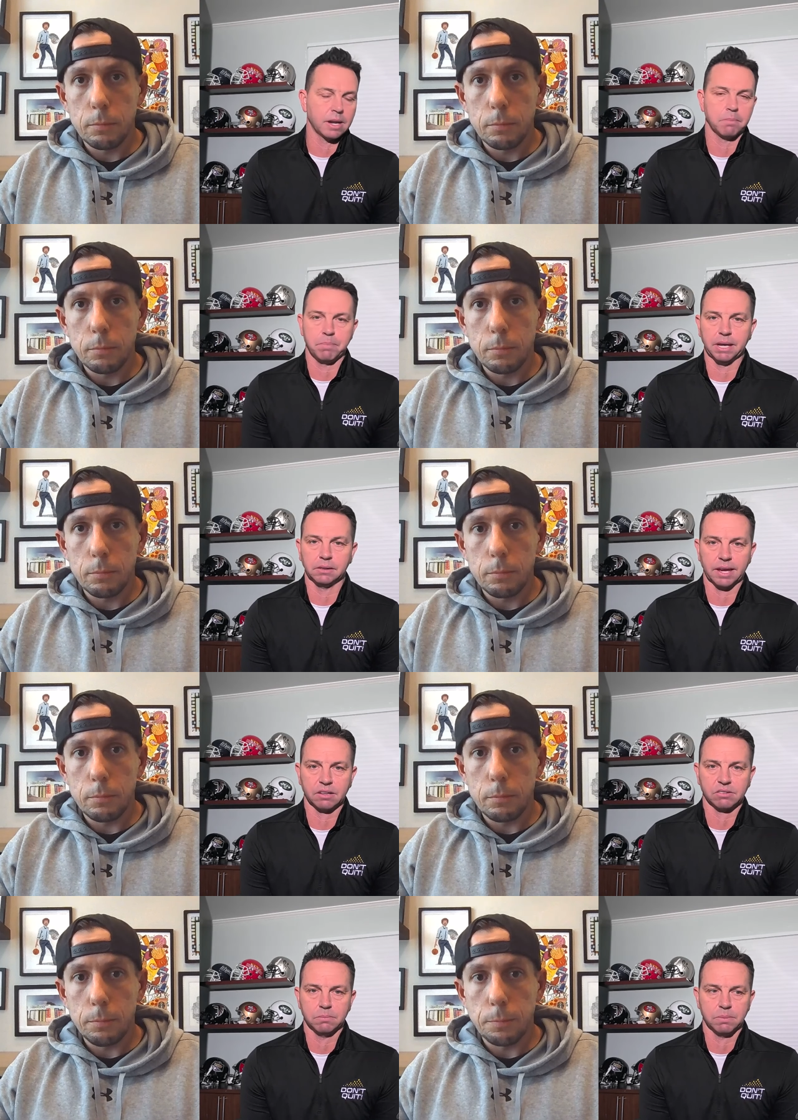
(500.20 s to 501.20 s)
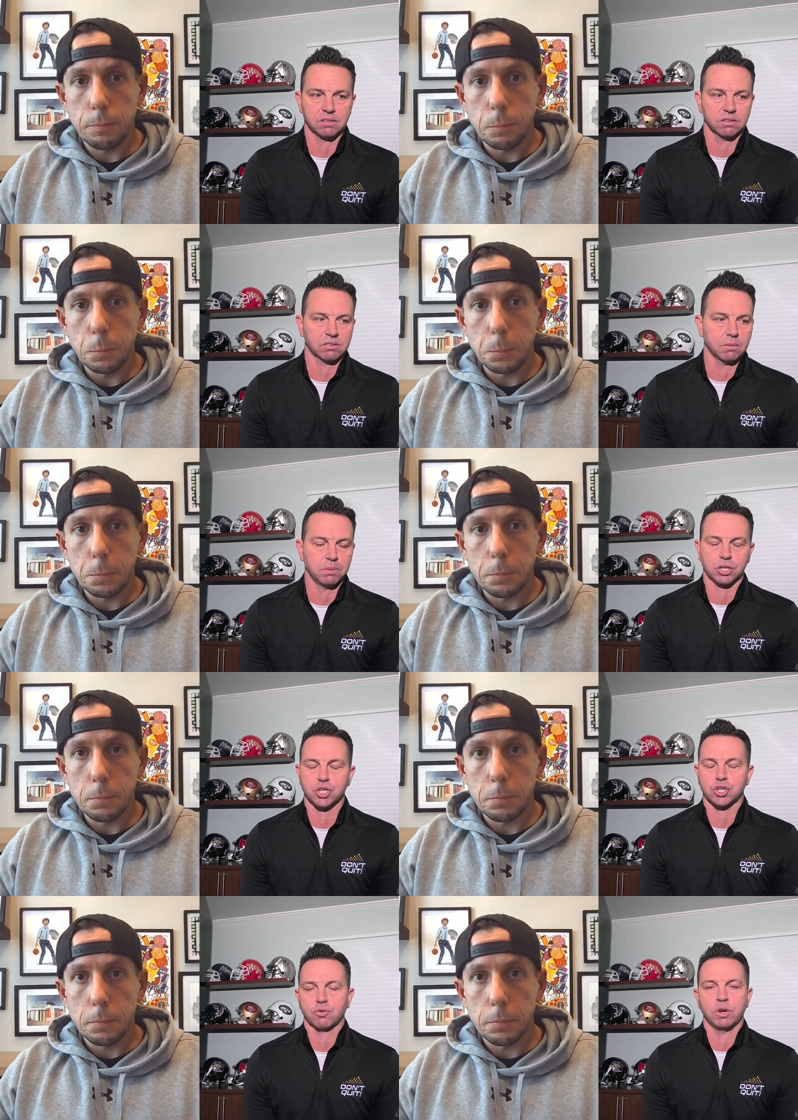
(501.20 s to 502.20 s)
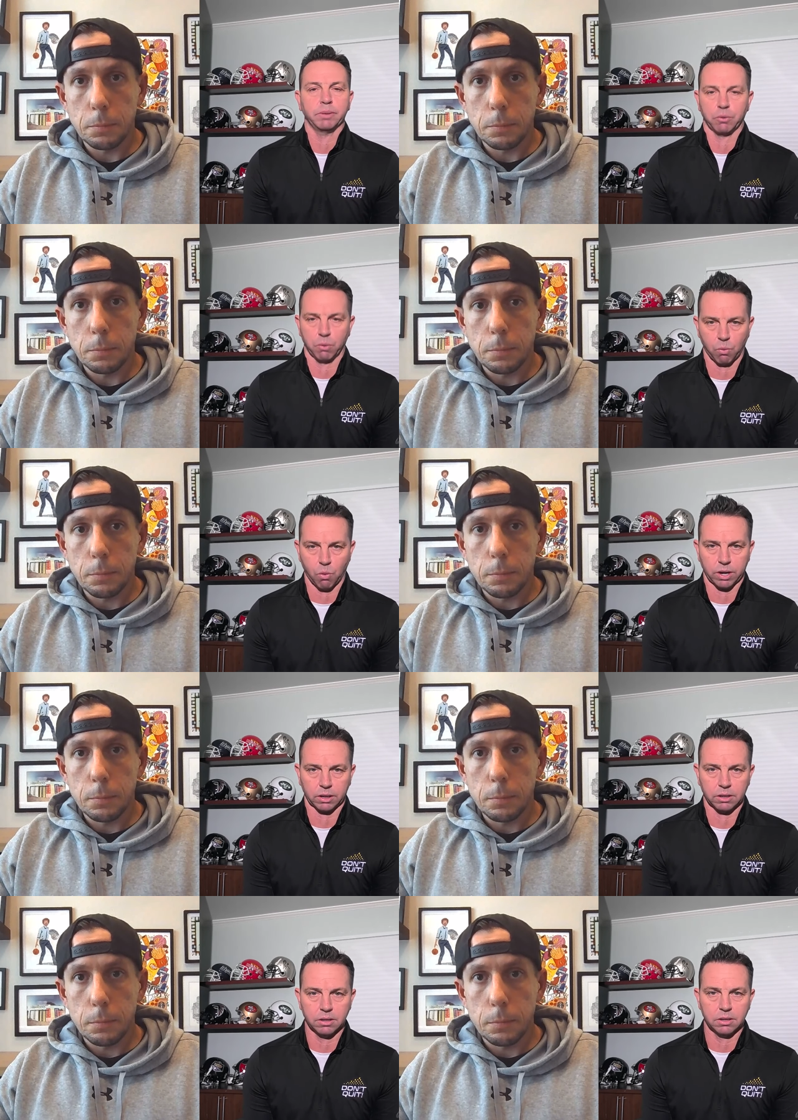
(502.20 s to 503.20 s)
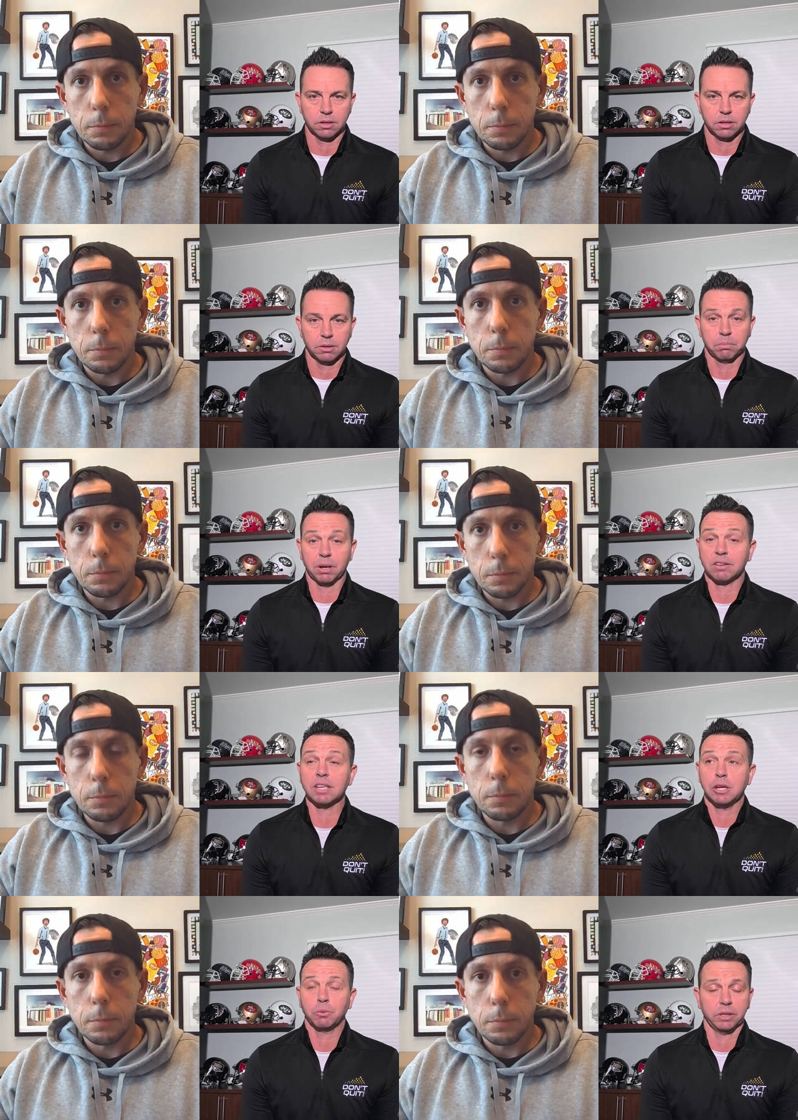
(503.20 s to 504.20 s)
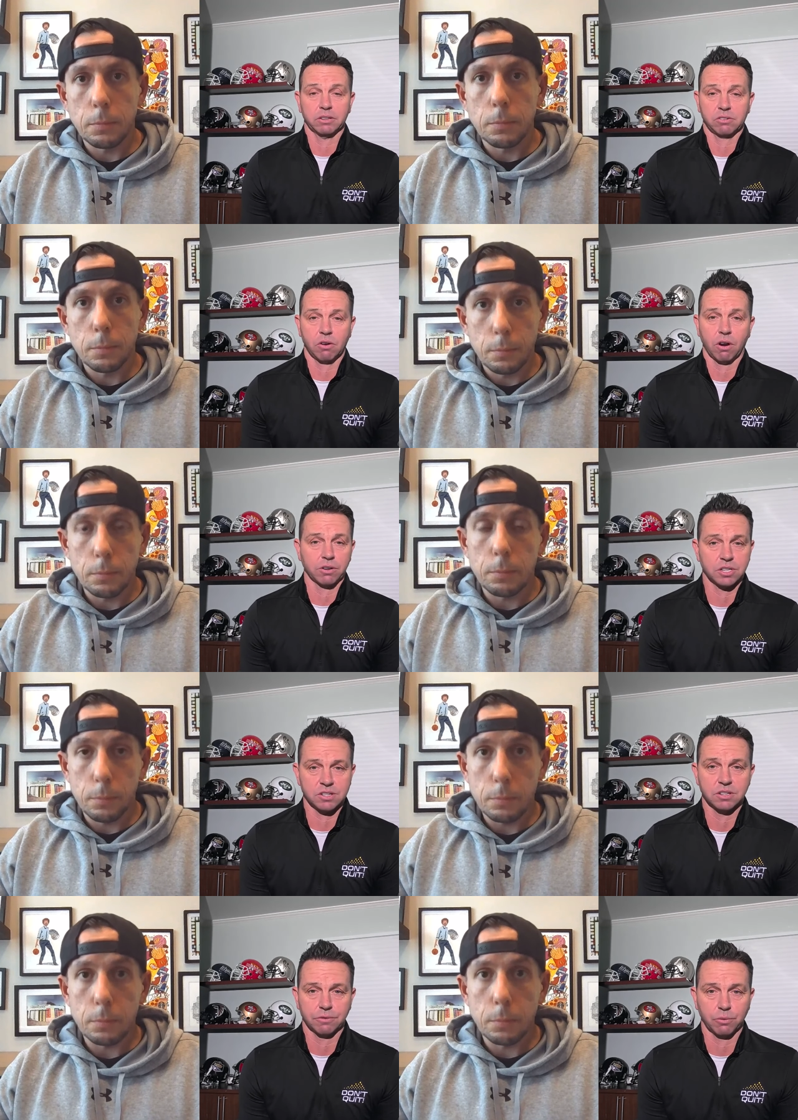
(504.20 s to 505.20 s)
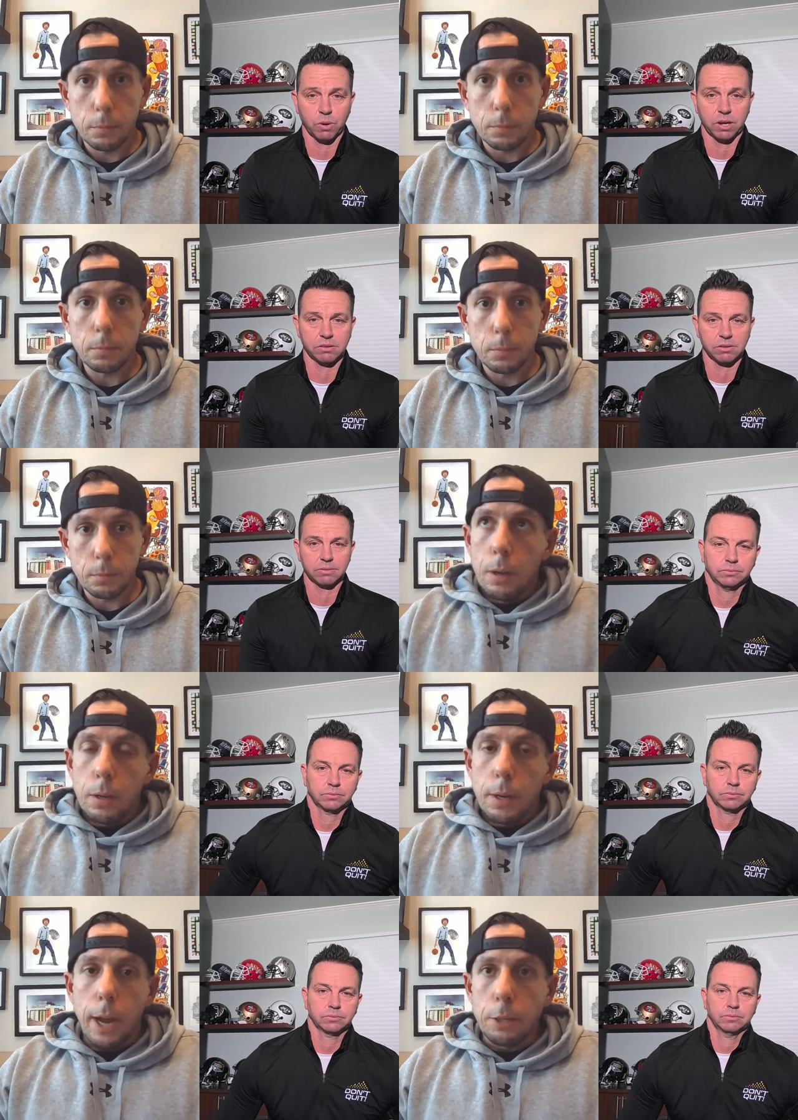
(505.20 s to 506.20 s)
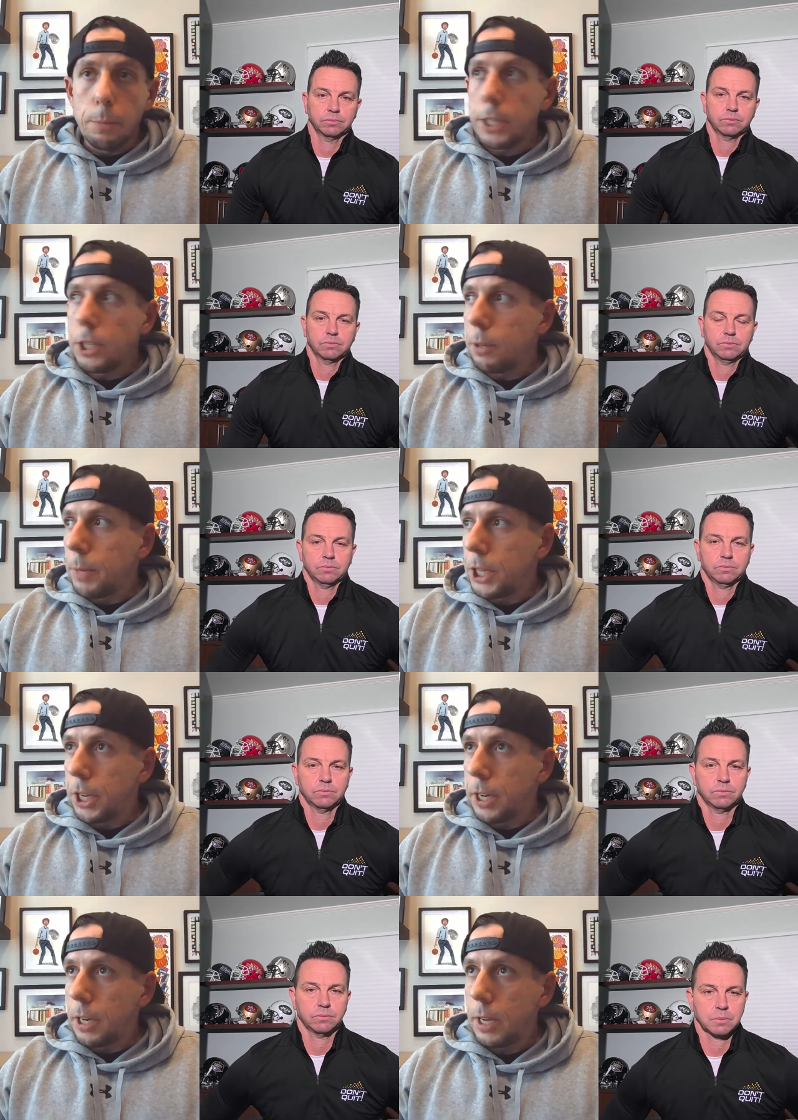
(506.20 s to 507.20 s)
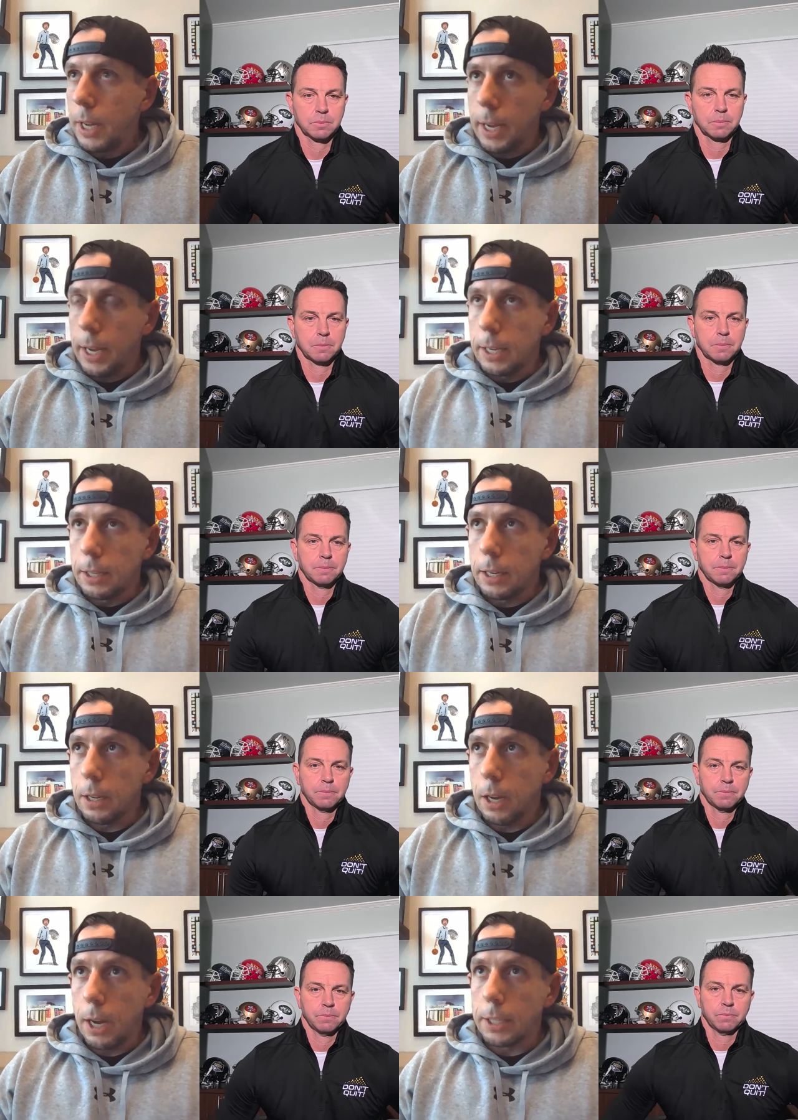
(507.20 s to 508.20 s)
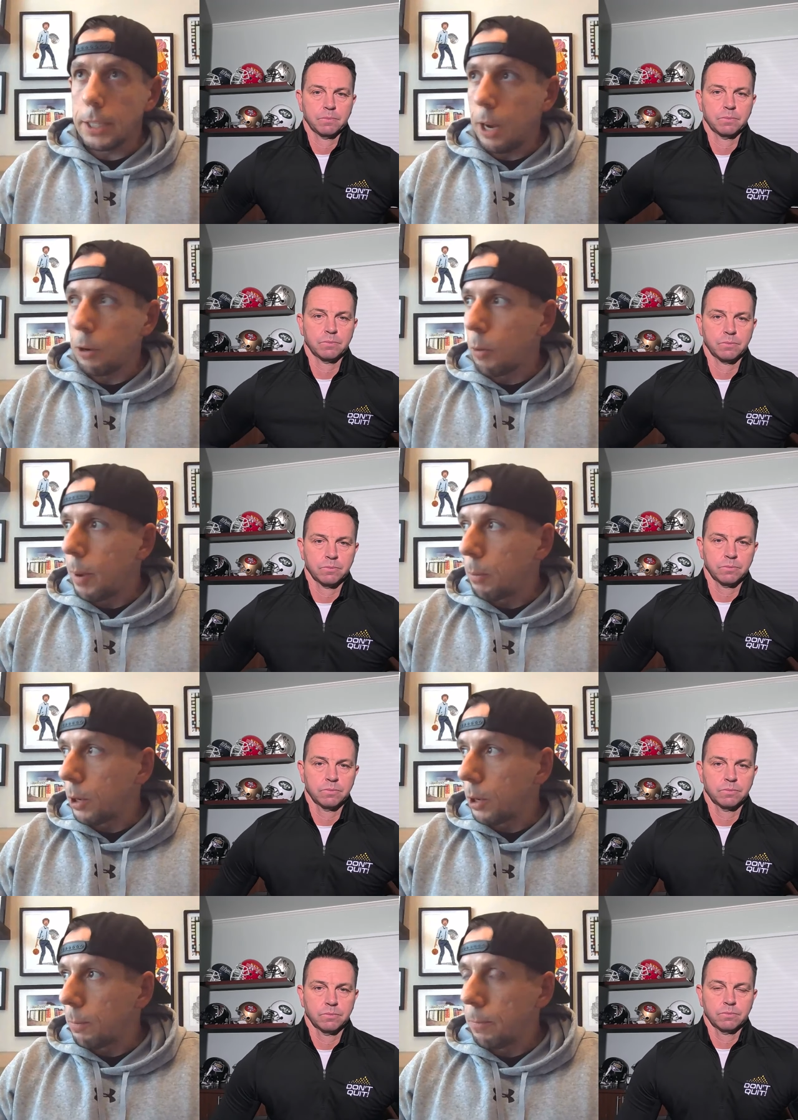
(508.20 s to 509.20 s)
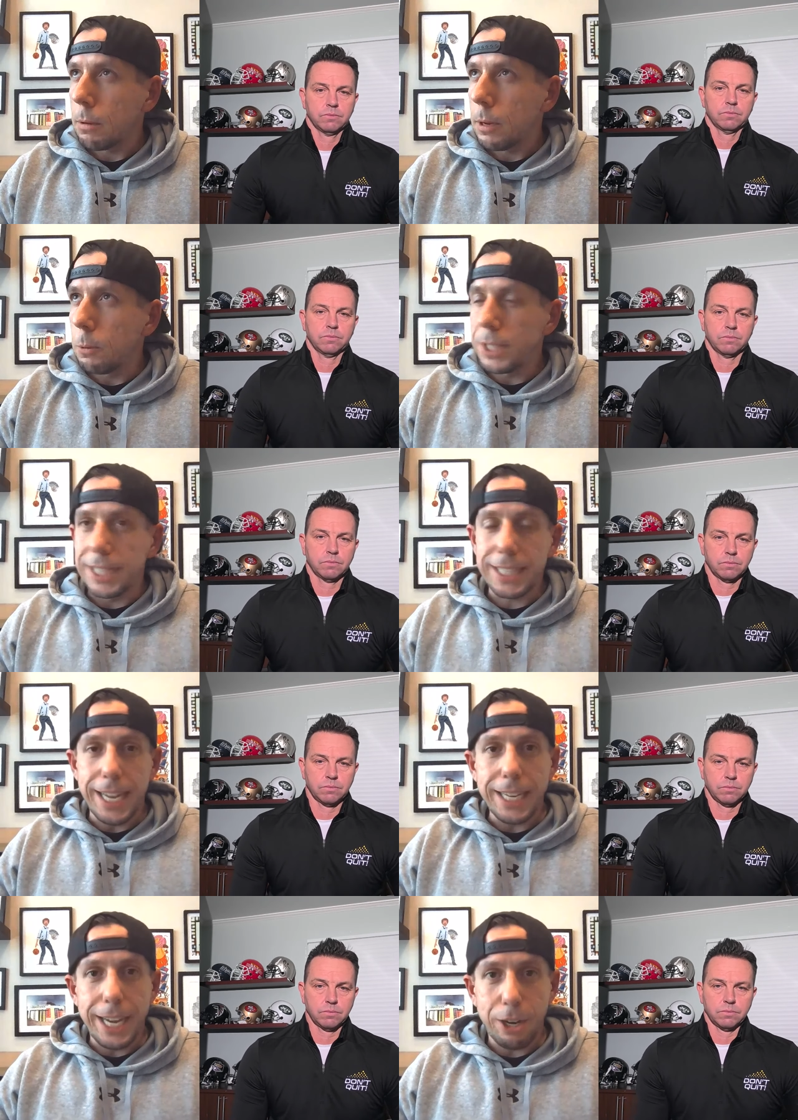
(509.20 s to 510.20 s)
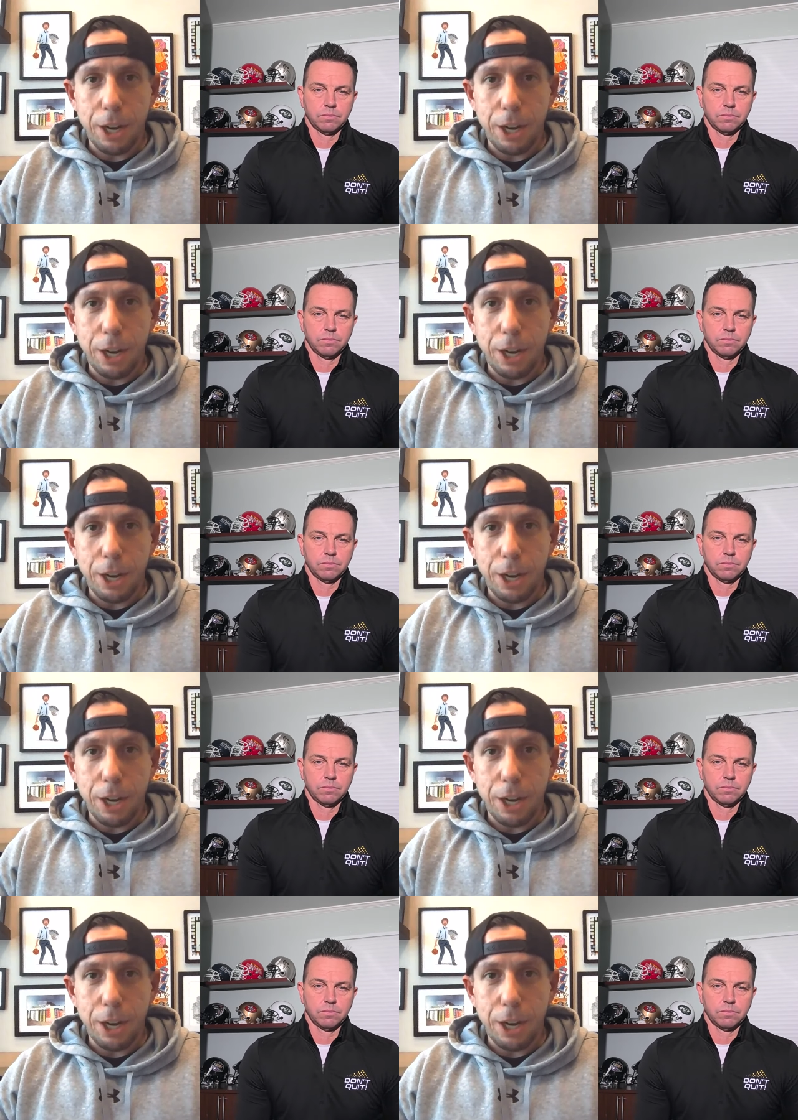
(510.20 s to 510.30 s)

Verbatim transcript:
Speaker 1: a big legacy business can be extremely rewarding, but it's equally as hard, just in different ways.
Speaker 2: Now, you mentioned mission, and honestly, I remember it was a skincare